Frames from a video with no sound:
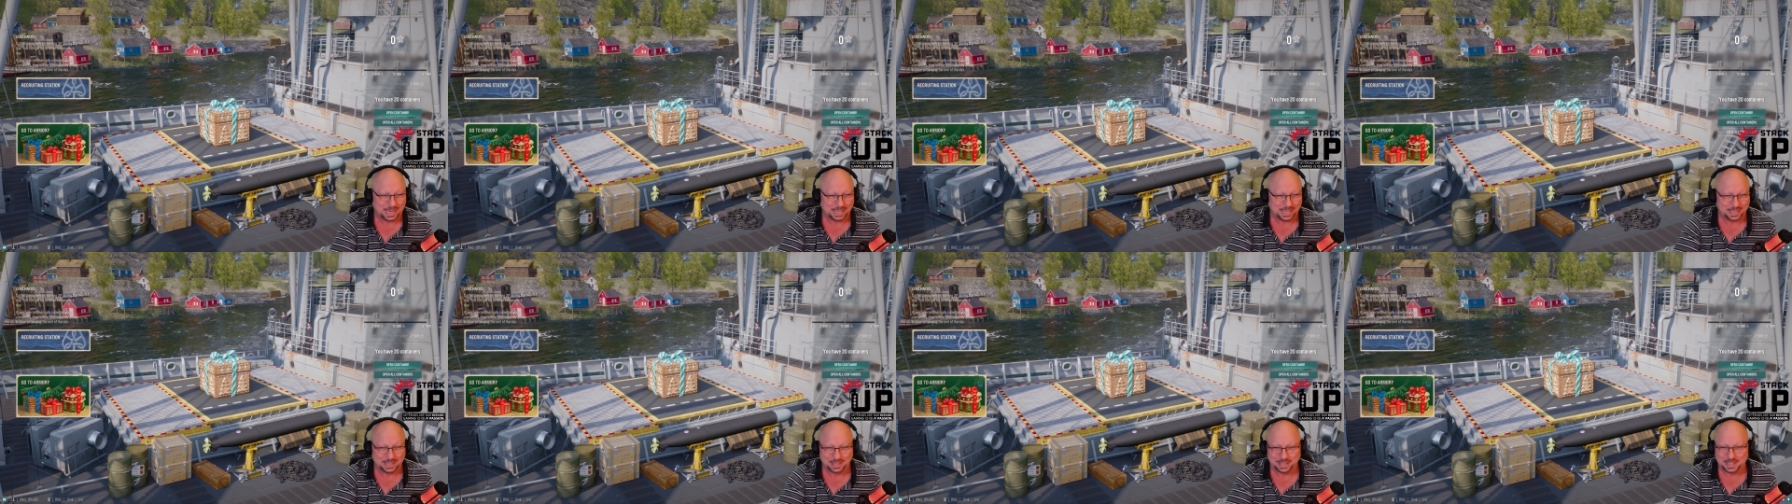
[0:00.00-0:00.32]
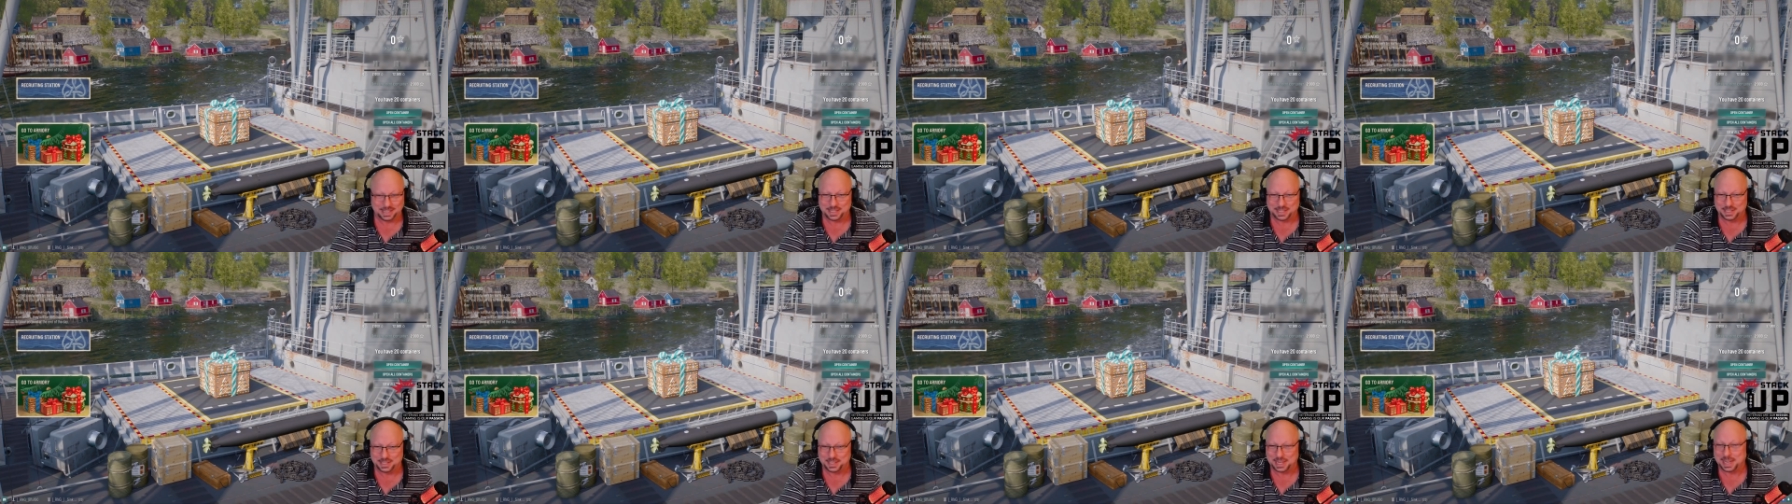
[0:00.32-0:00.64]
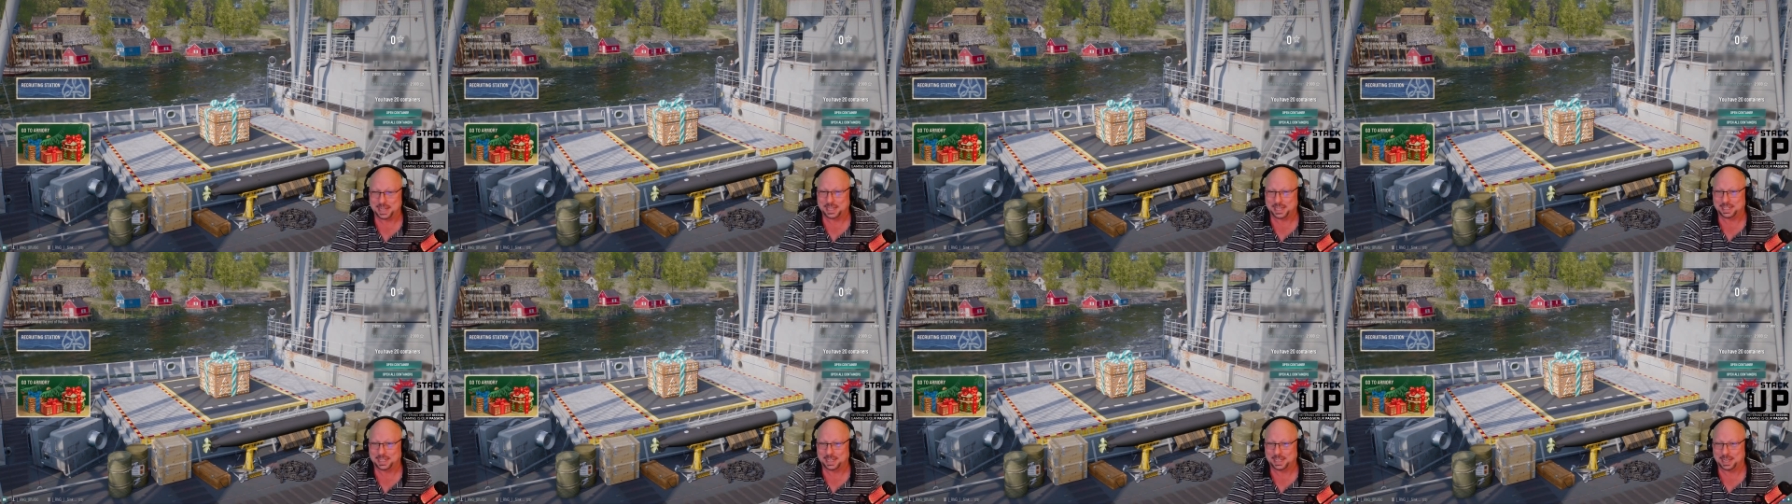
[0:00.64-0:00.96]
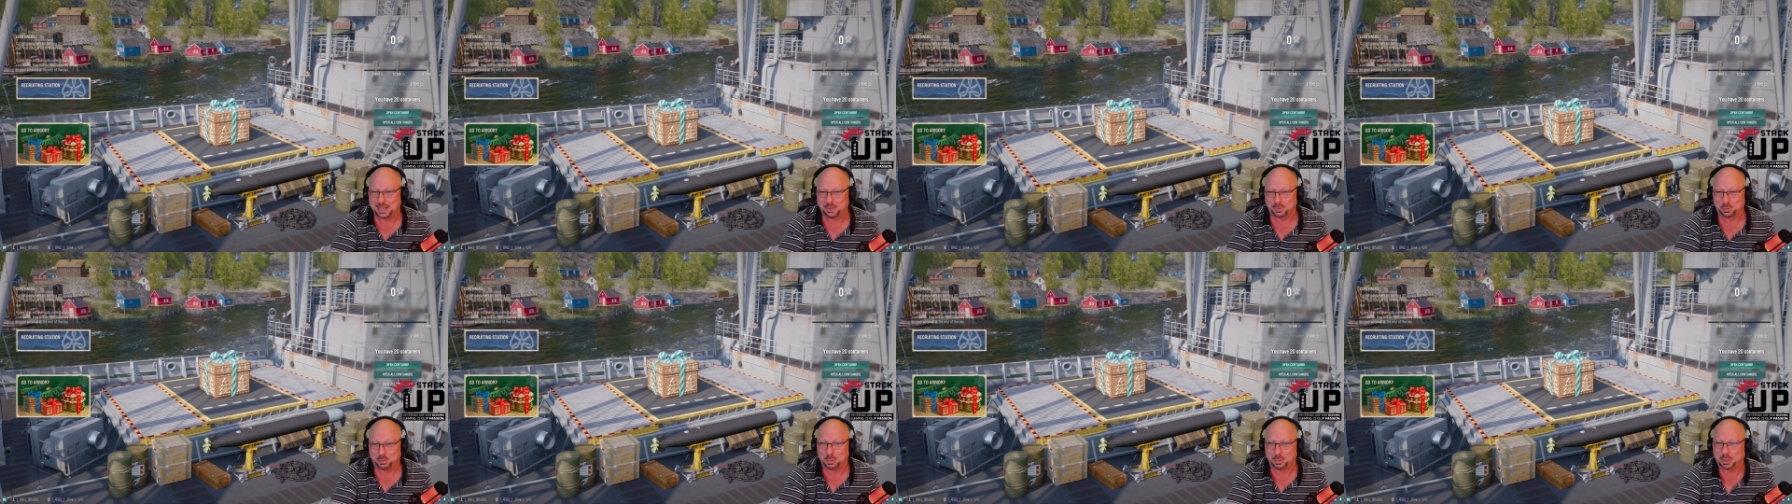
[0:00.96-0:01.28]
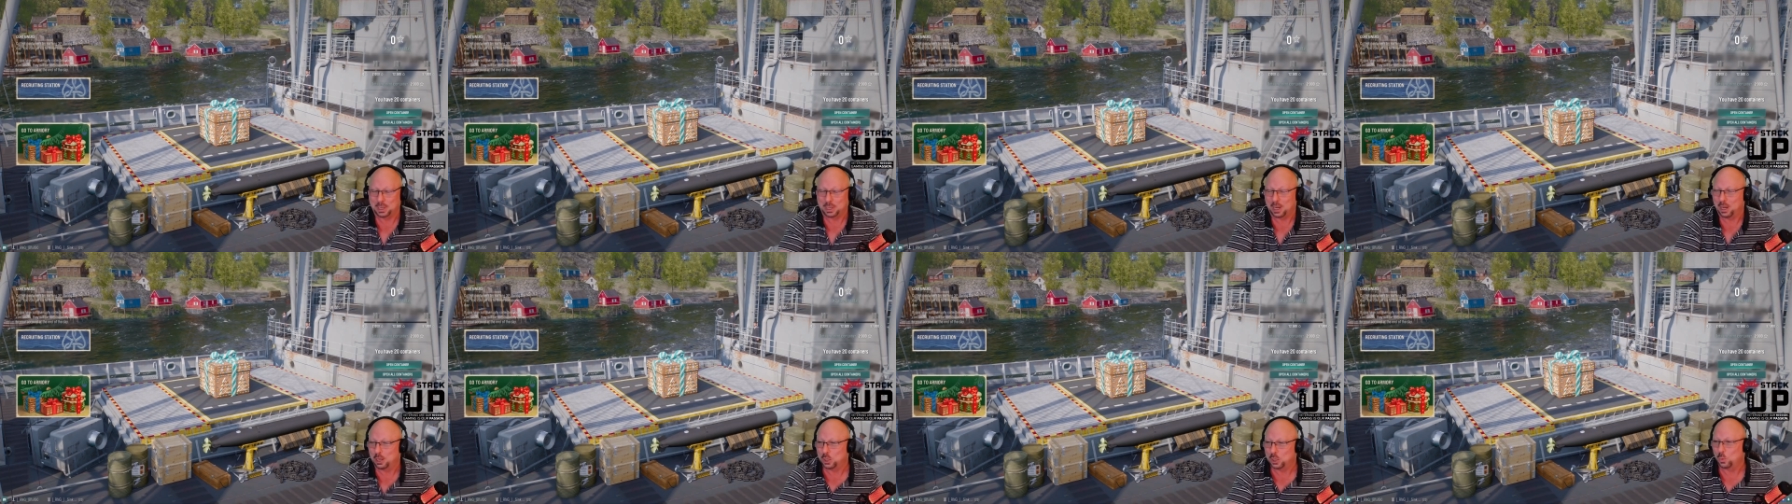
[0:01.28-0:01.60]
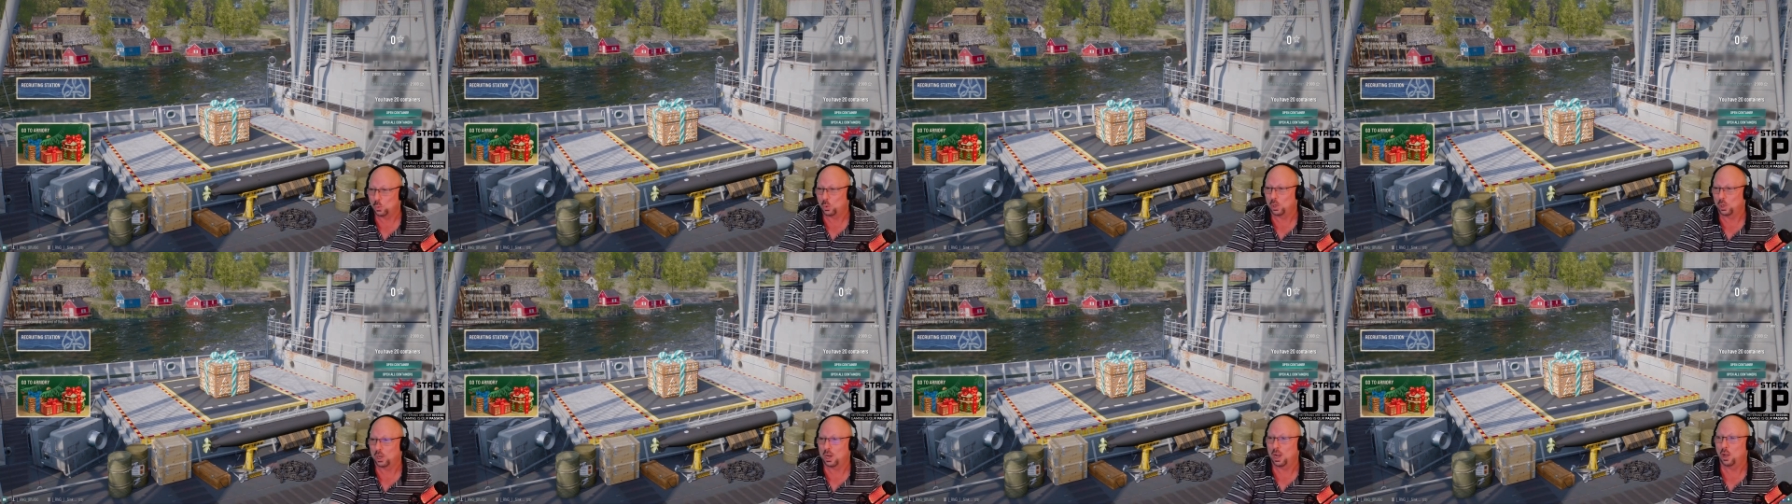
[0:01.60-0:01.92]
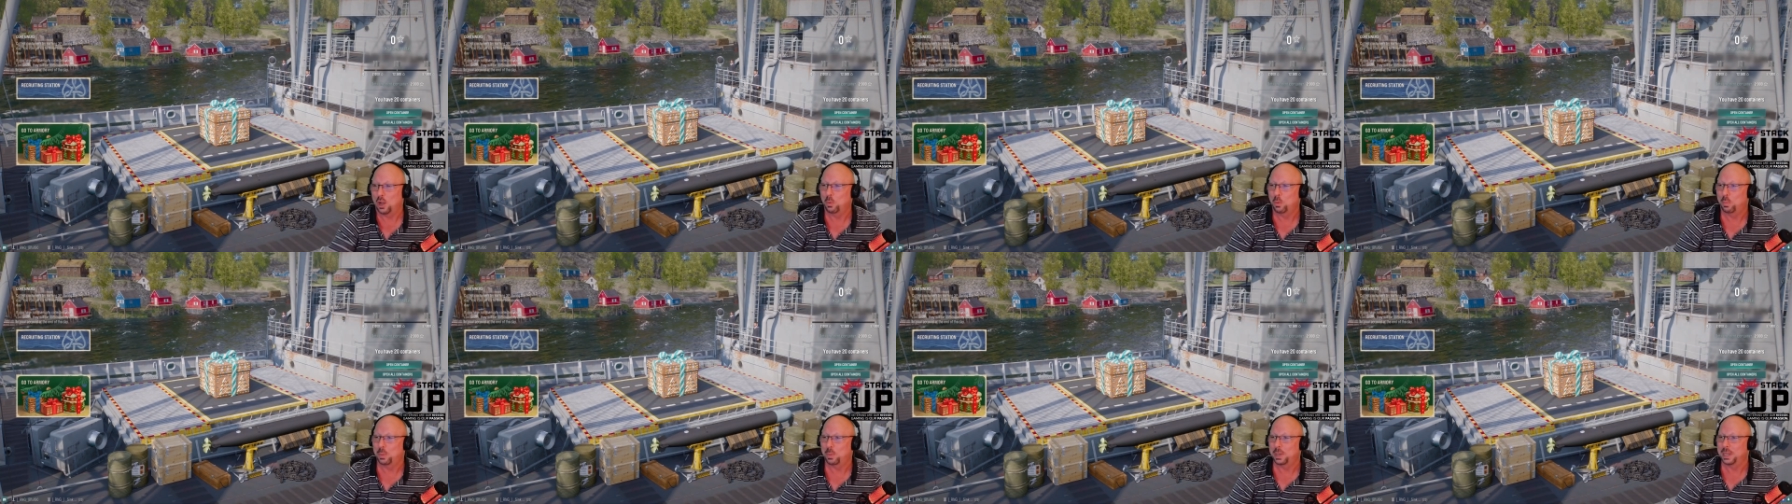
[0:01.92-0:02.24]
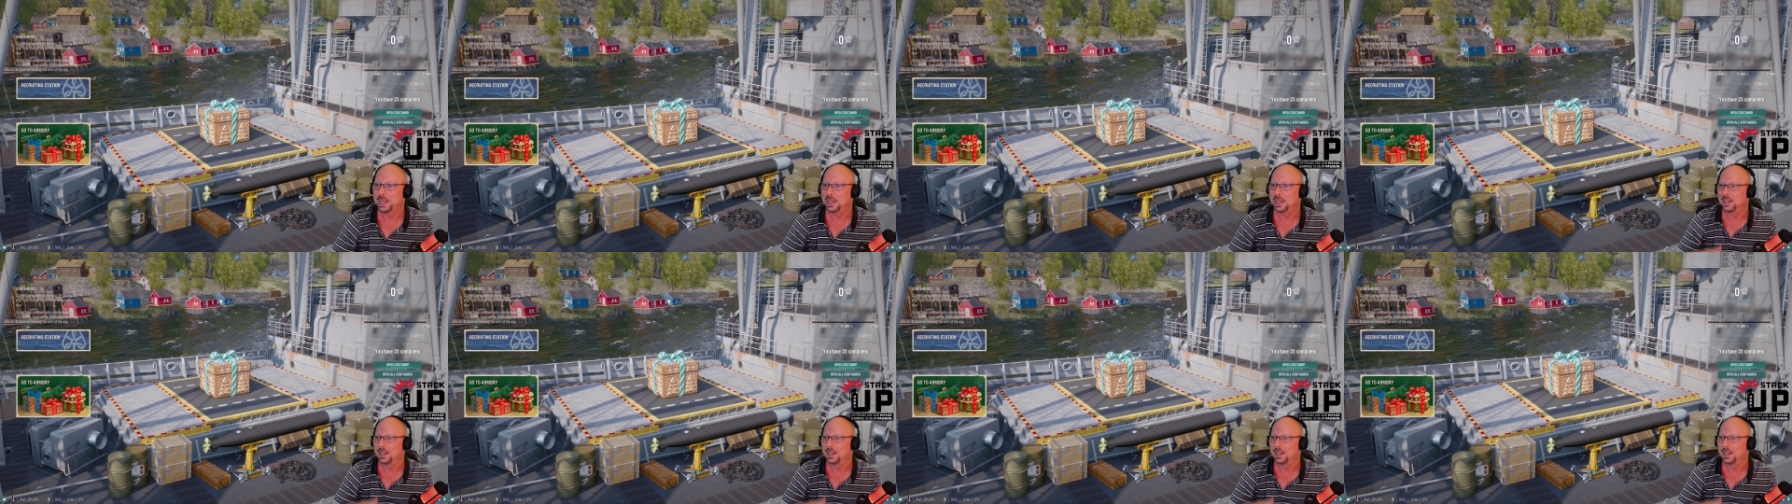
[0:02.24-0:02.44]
to these Santa gifts because we're opening